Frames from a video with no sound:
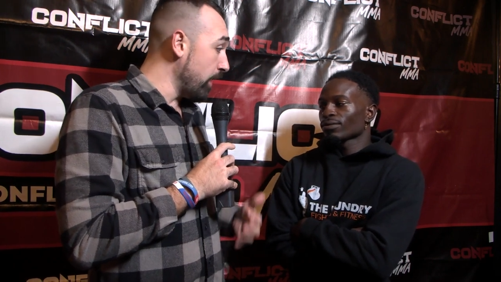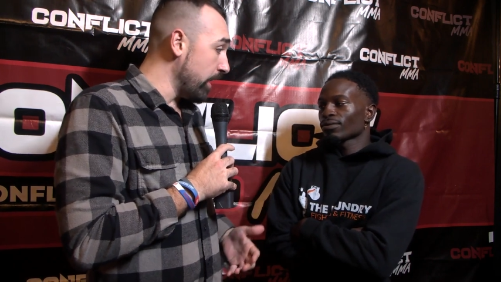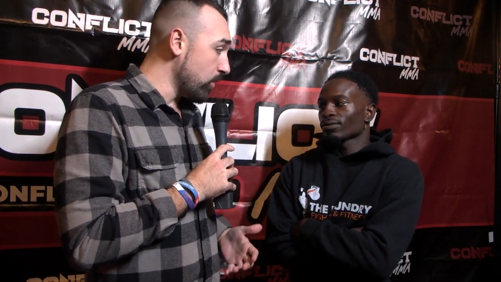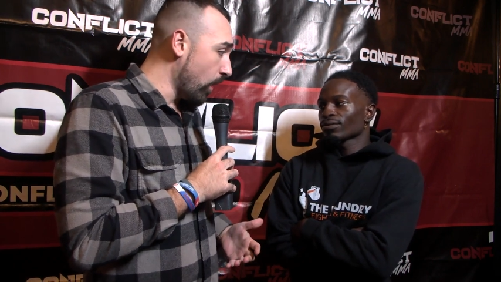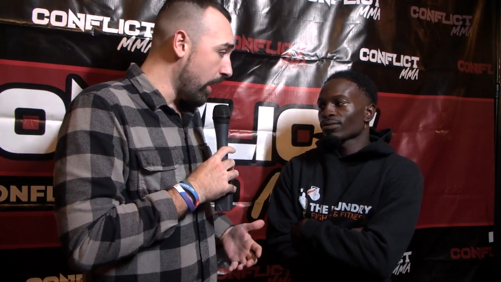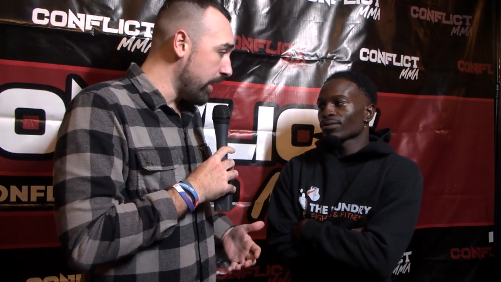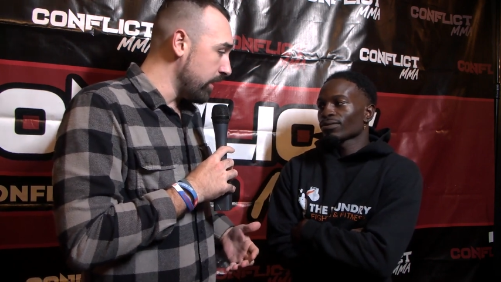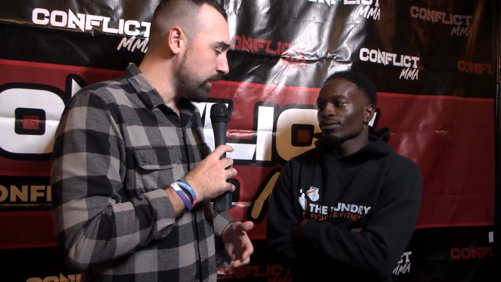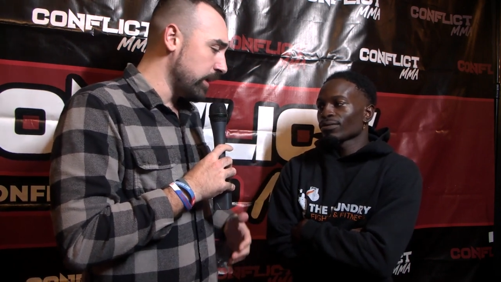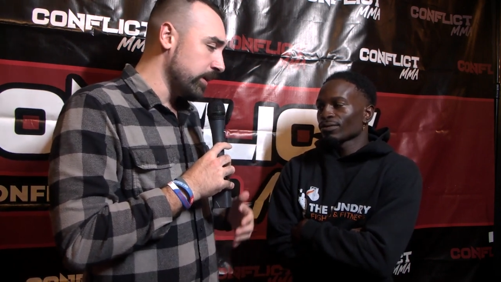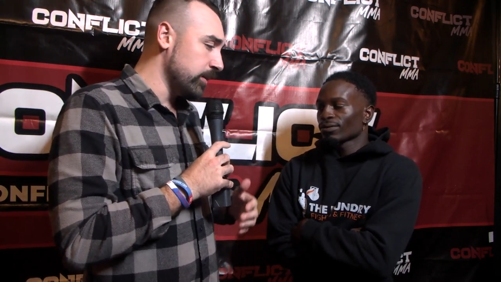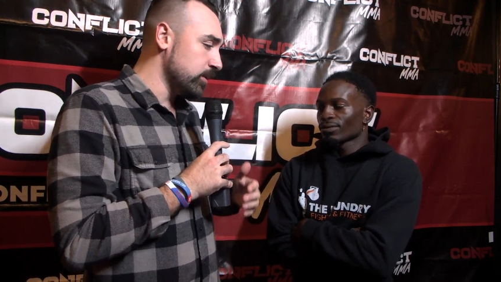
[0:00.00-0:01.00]
Speaker 1: made
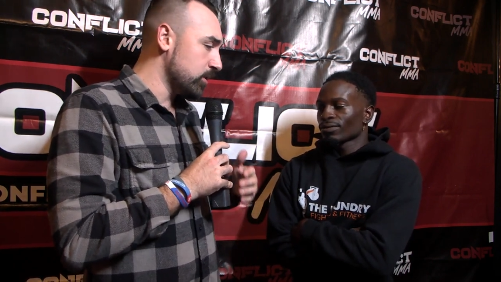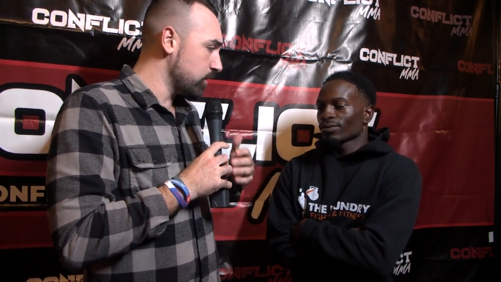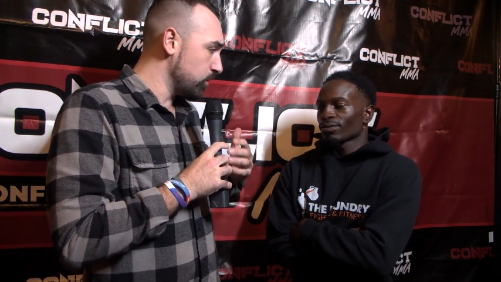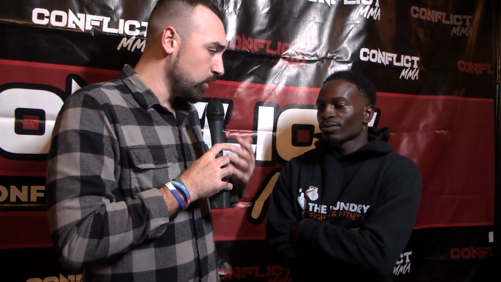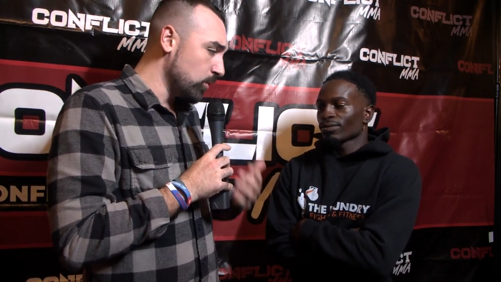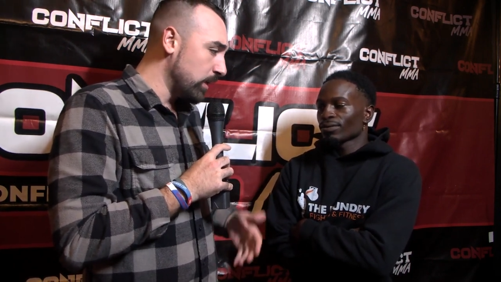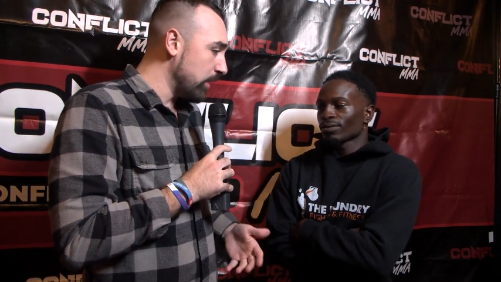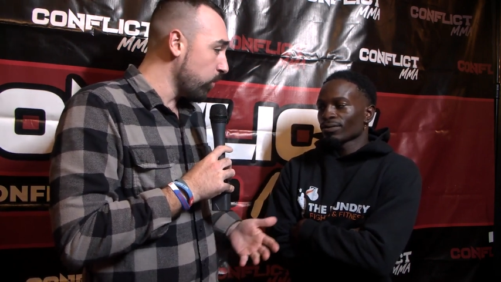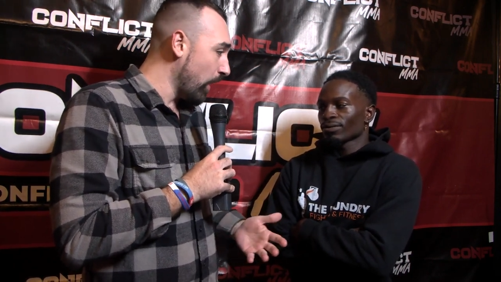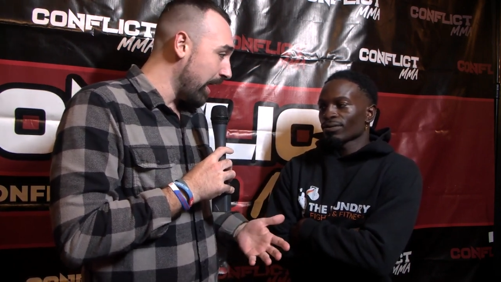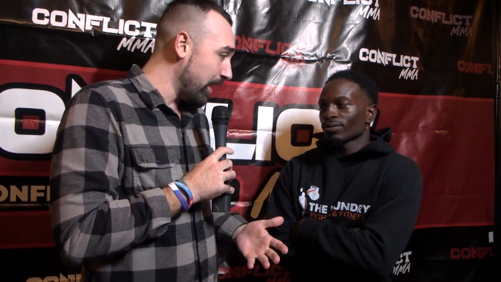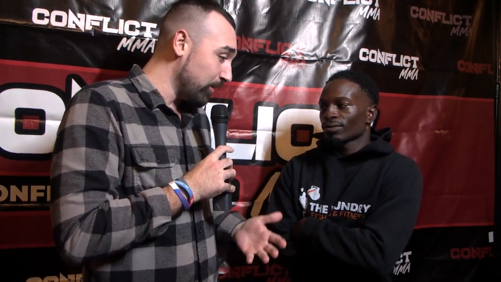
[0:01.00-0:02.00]
weigh-ins. You did
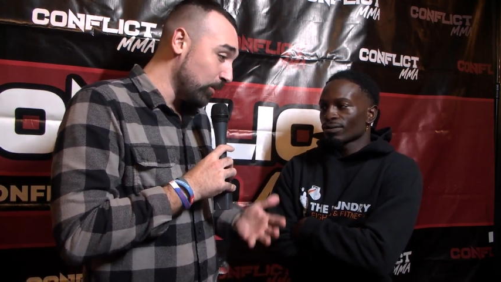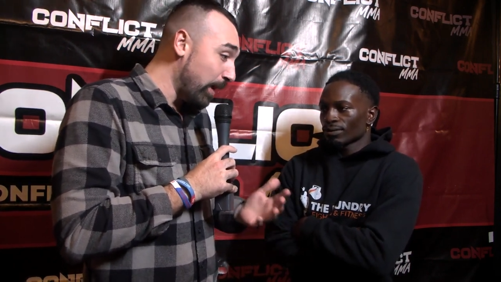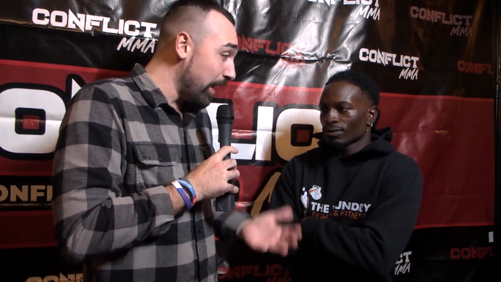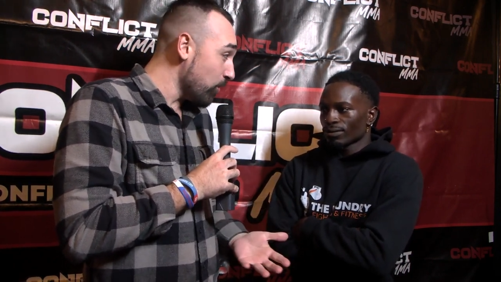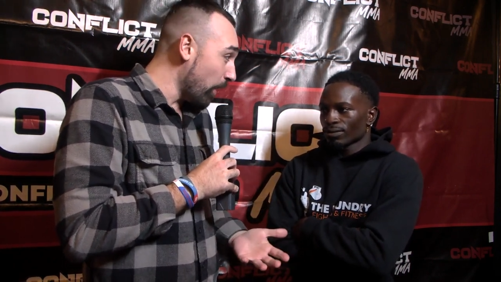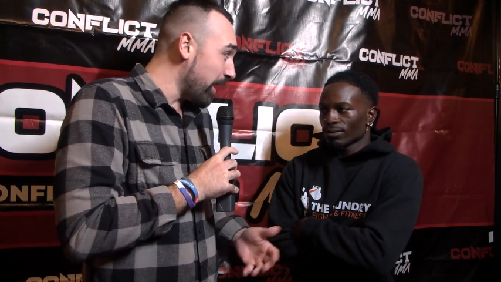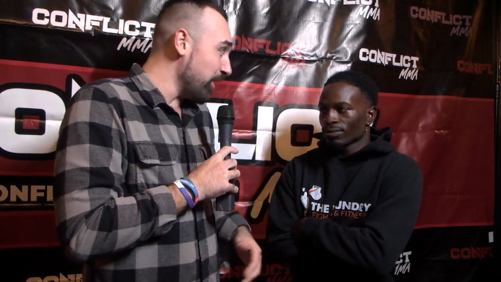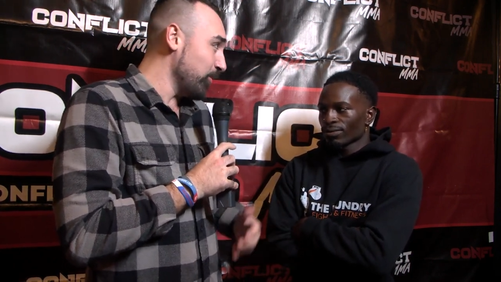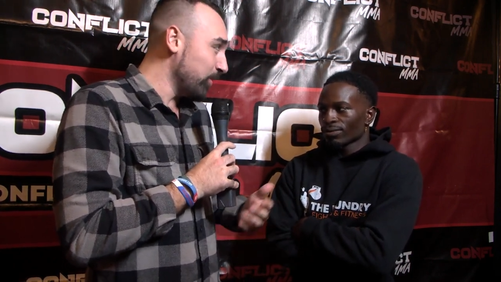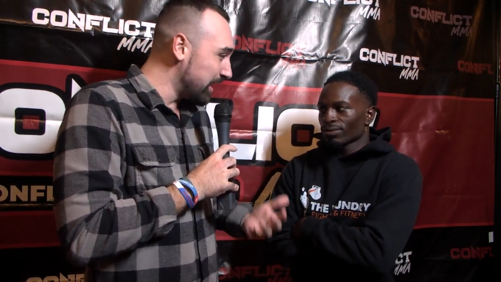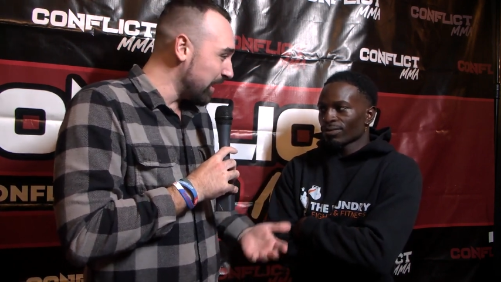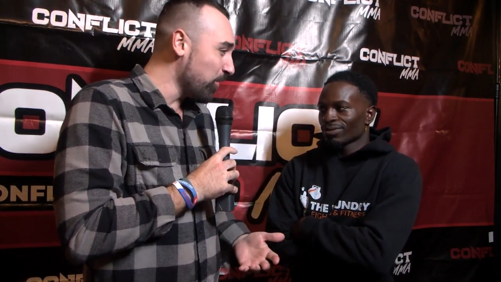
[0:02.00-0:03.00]
weight. You made weight. We
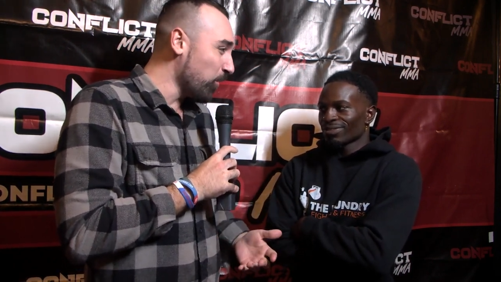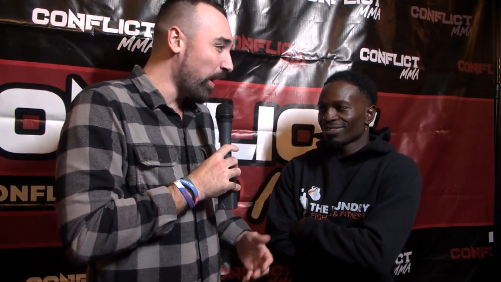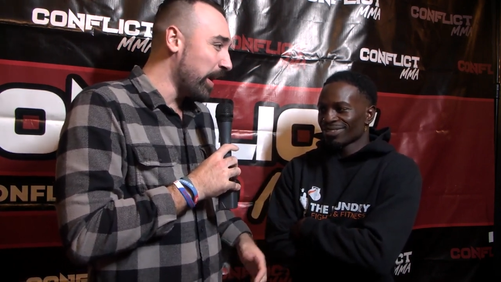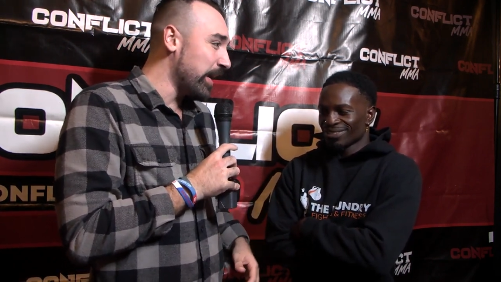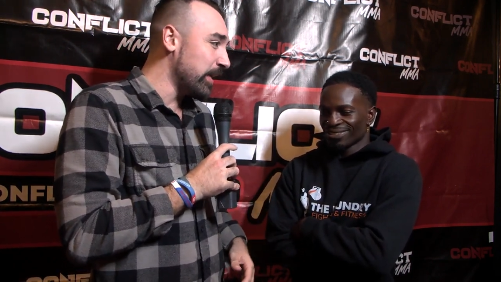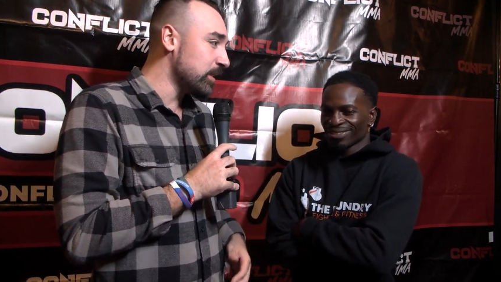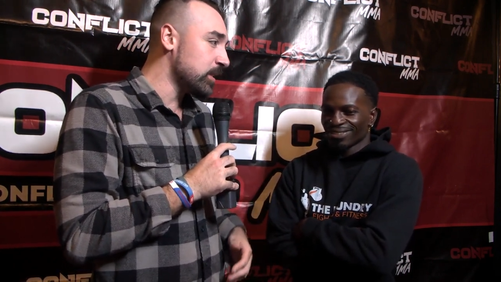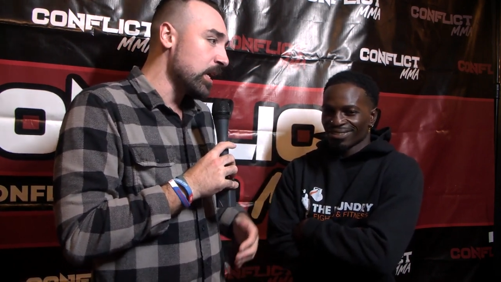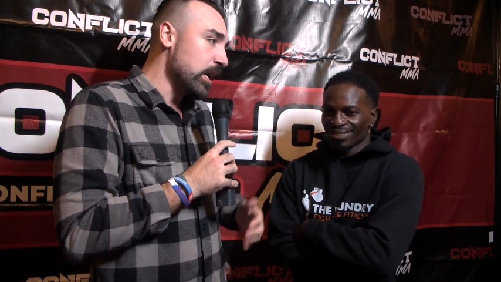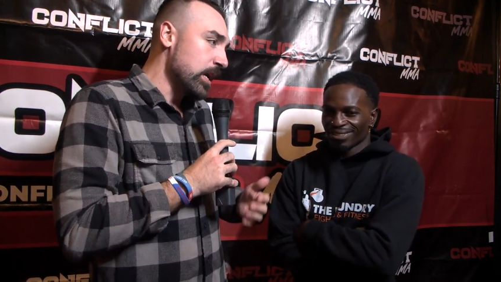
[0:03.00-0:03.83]
did the weigh-ins.